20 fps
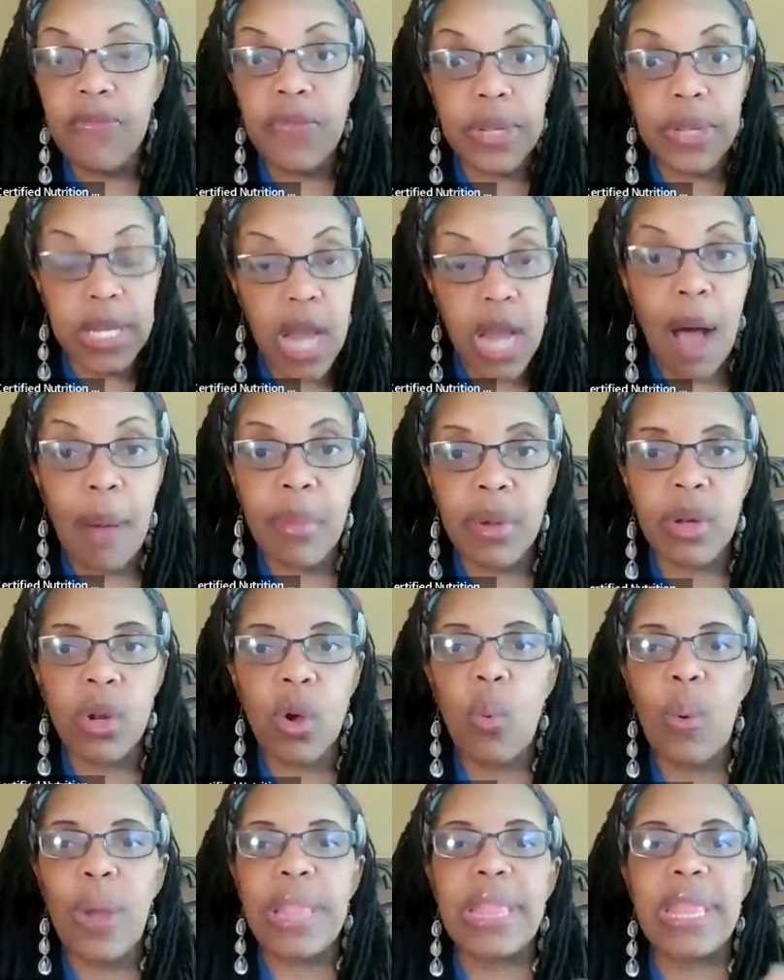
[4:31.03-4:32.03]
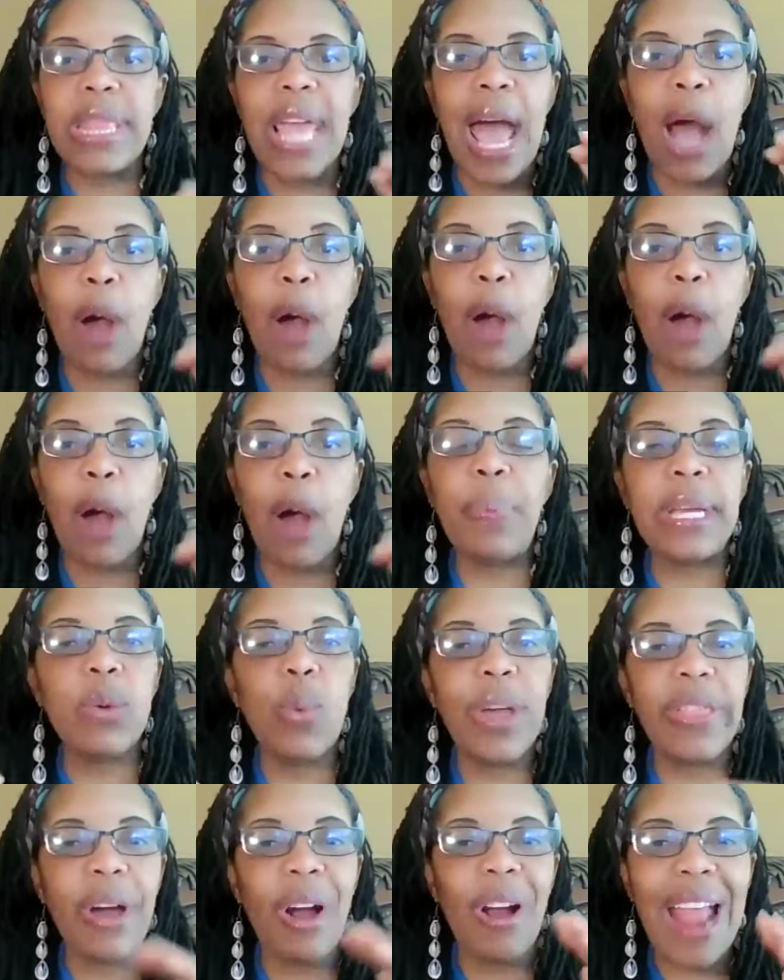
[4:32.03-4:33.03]
phenomenal with
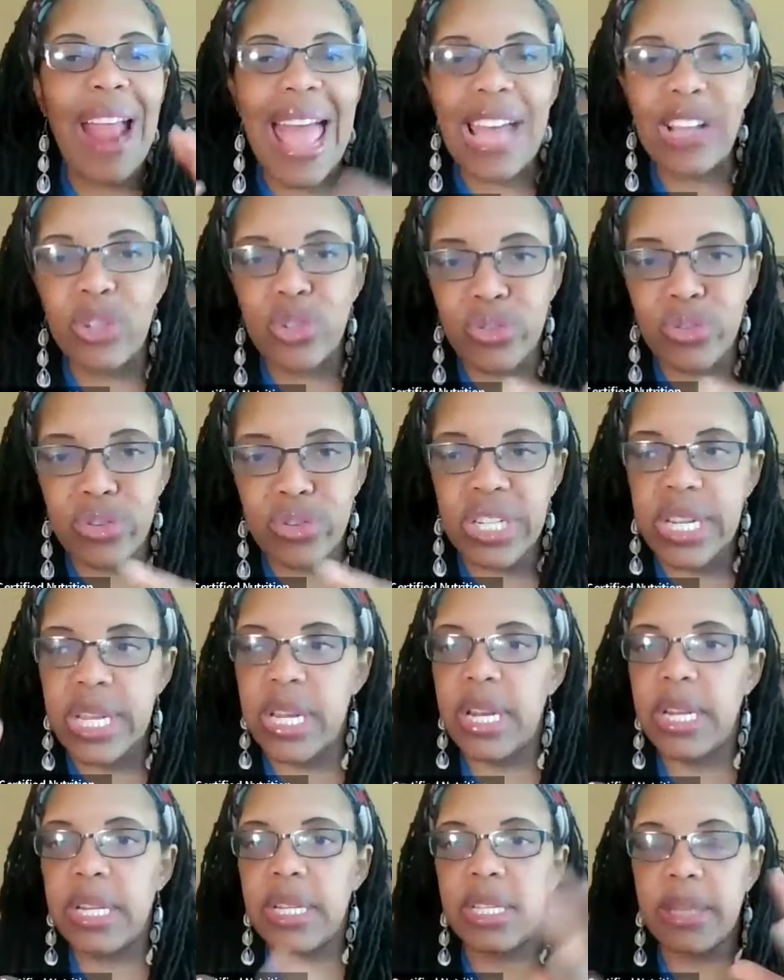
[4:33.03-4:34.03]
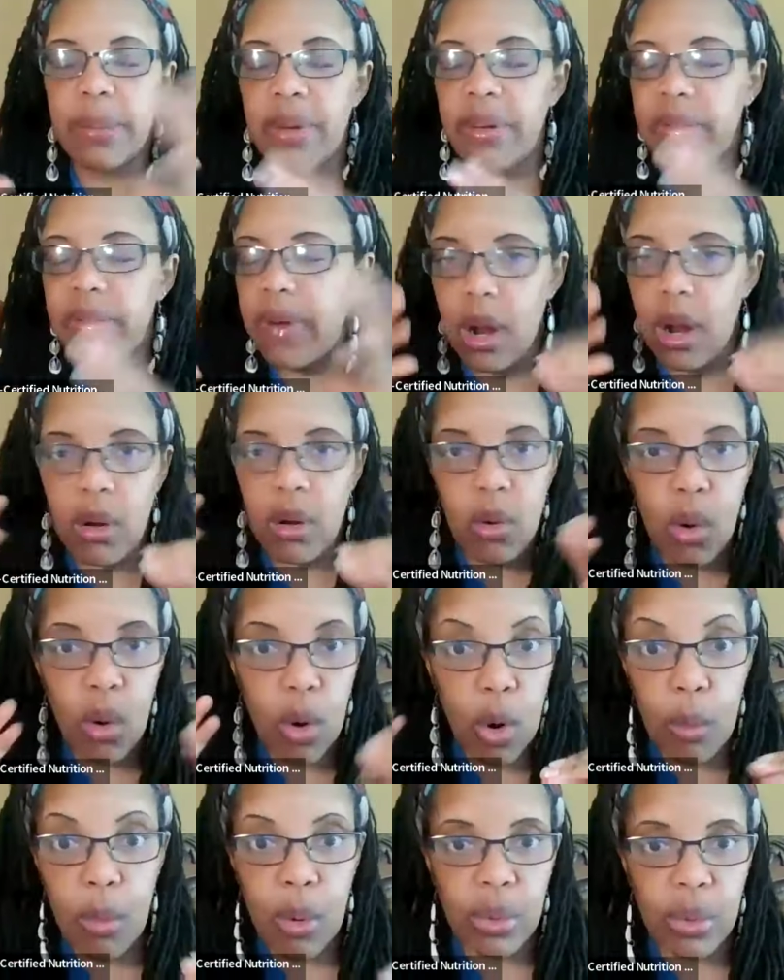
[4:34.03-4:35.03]
helping with our estrogen and some of our
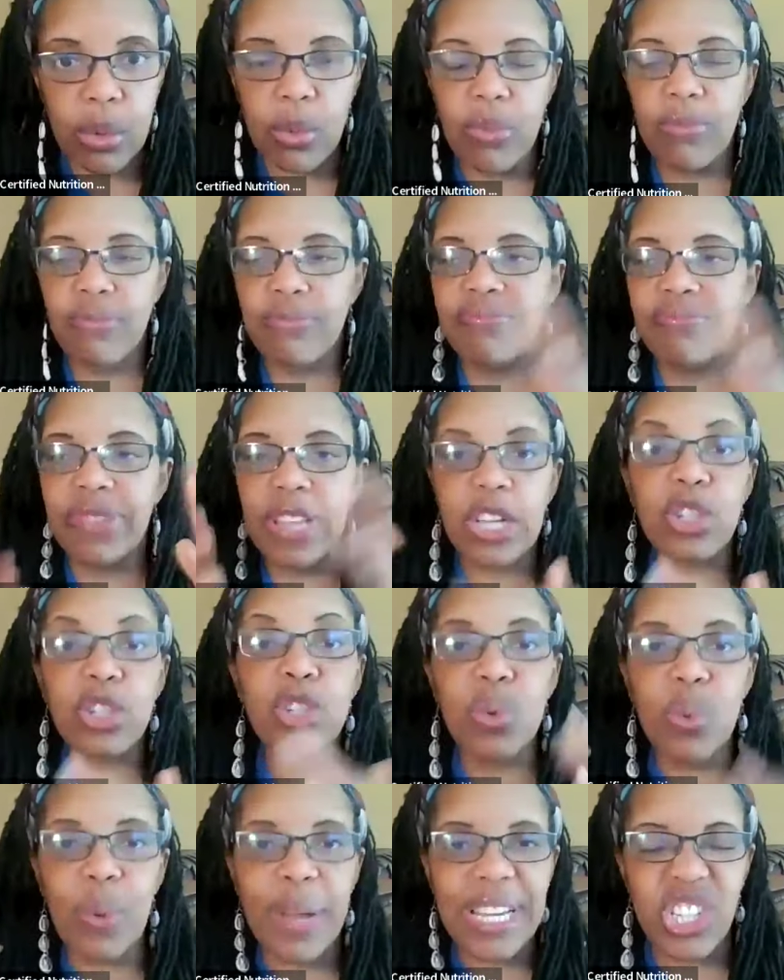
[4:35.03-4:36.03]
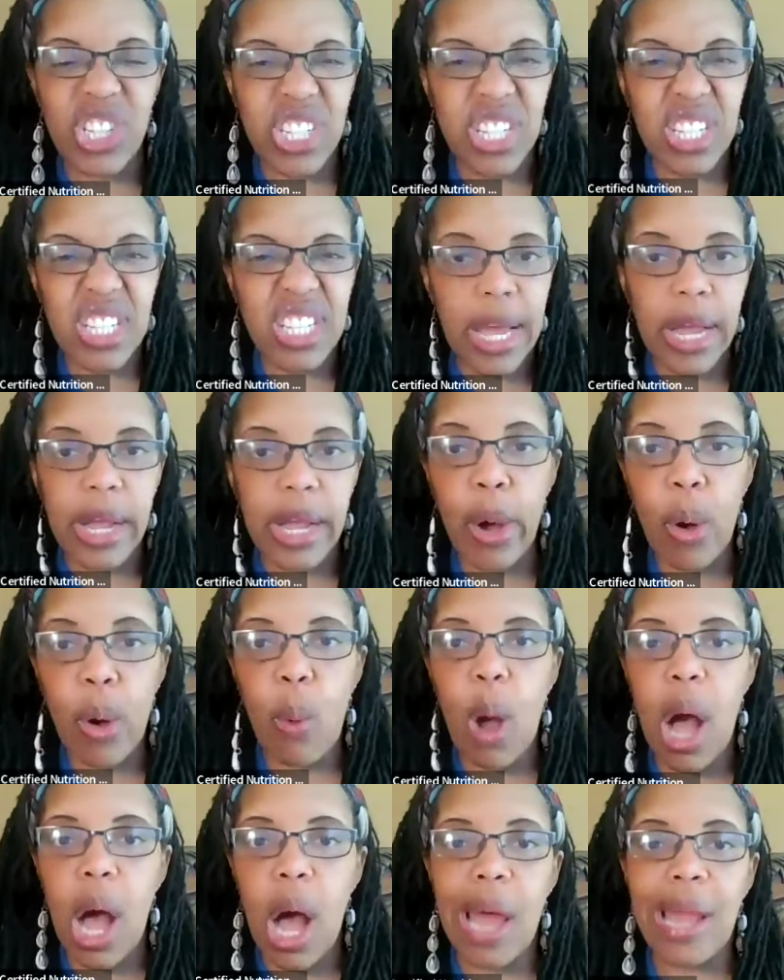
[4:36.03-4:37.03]
hormonal fluctuations that
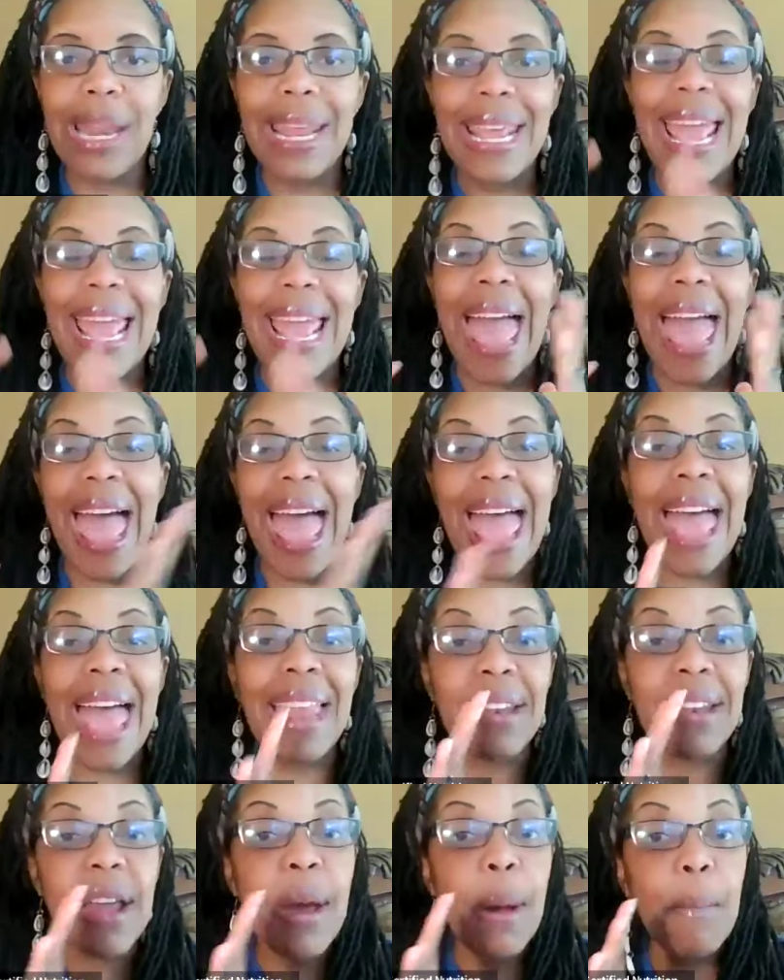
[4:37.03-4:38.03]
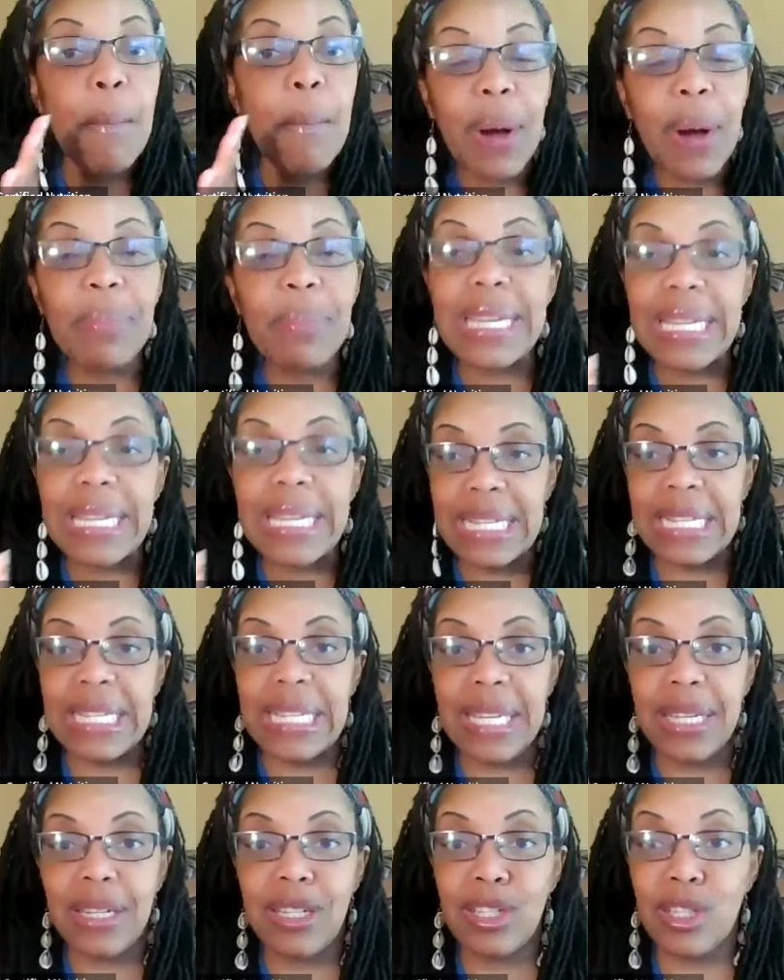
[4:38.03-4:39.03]
go on, and pumpkin
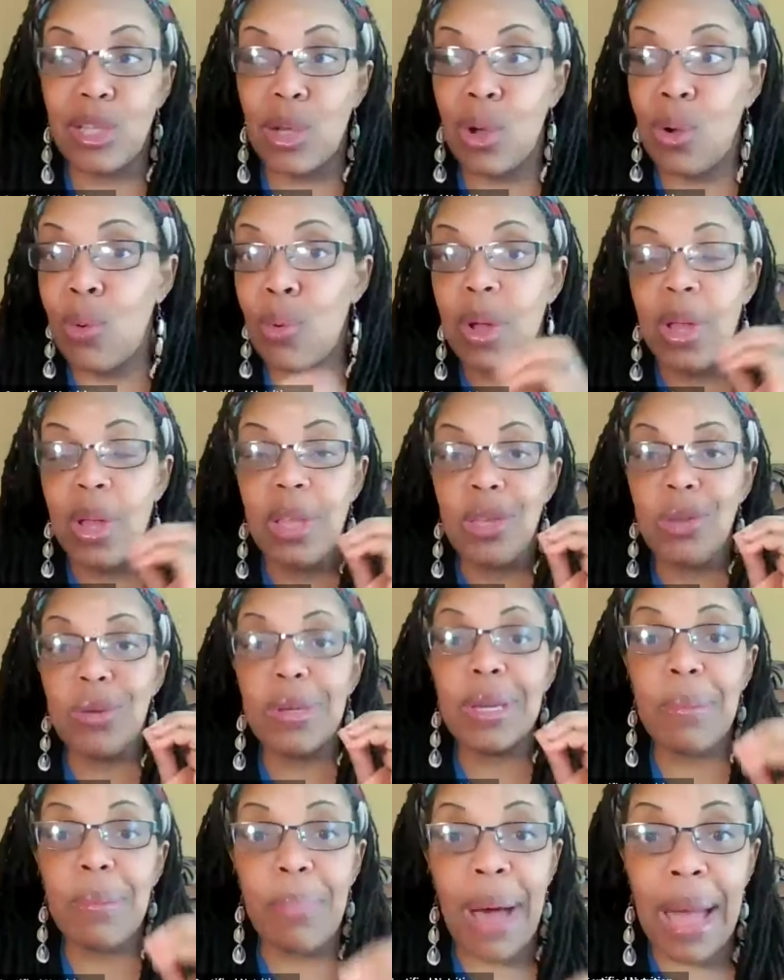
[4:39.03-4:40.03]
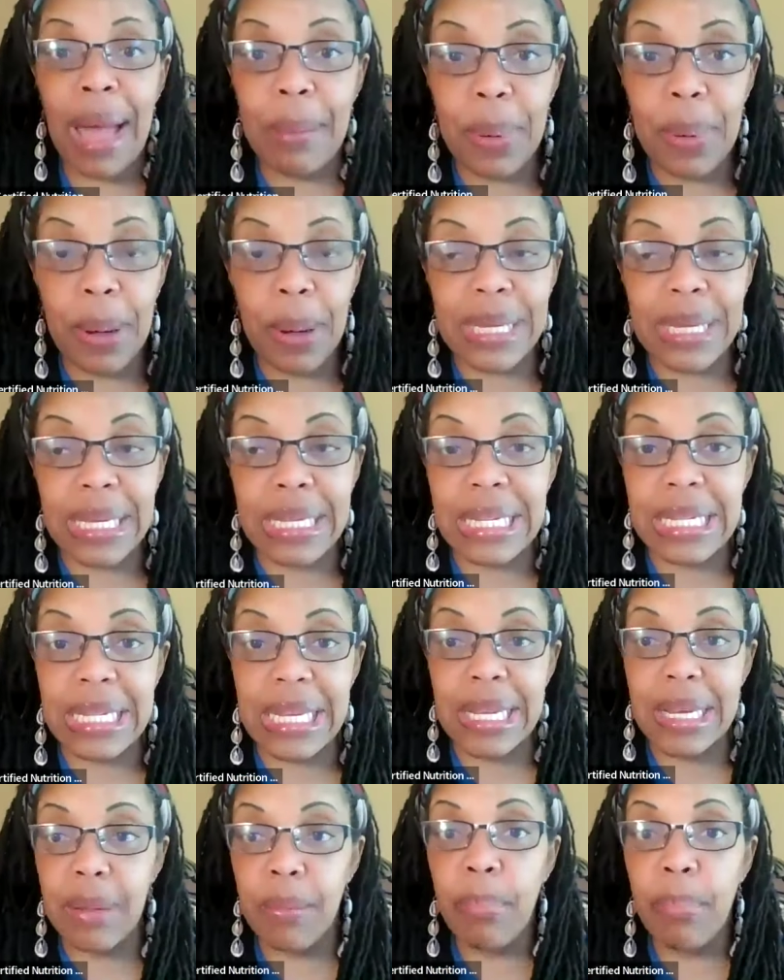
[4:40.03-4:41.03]
seed. So you can buy pumpkin
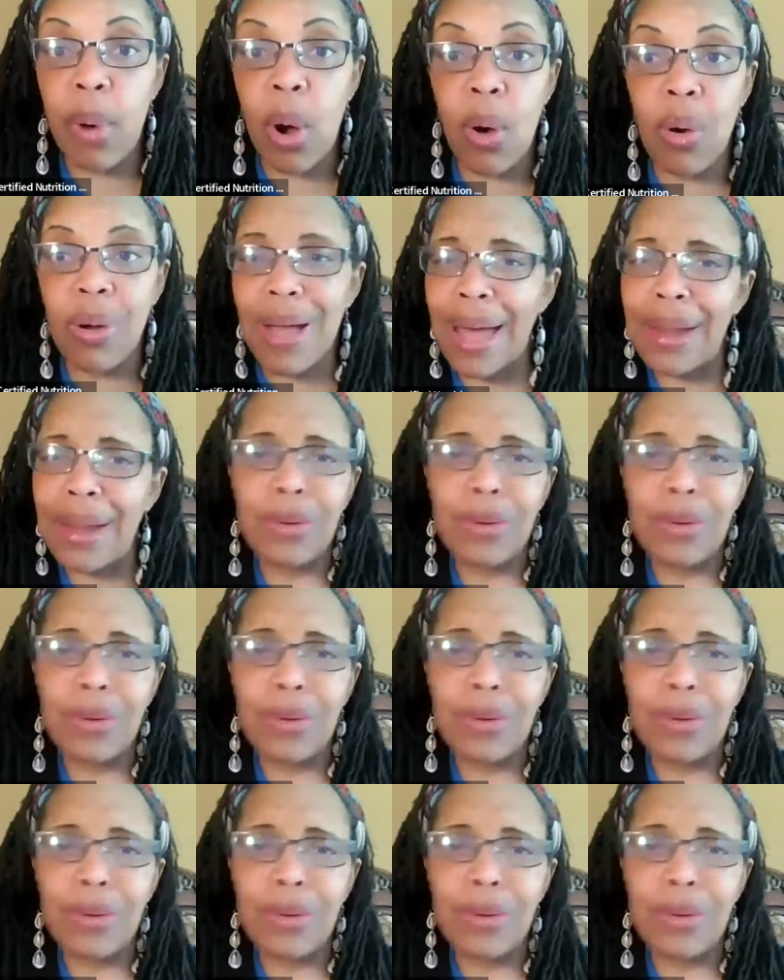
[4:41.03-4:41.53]
seed in bulk.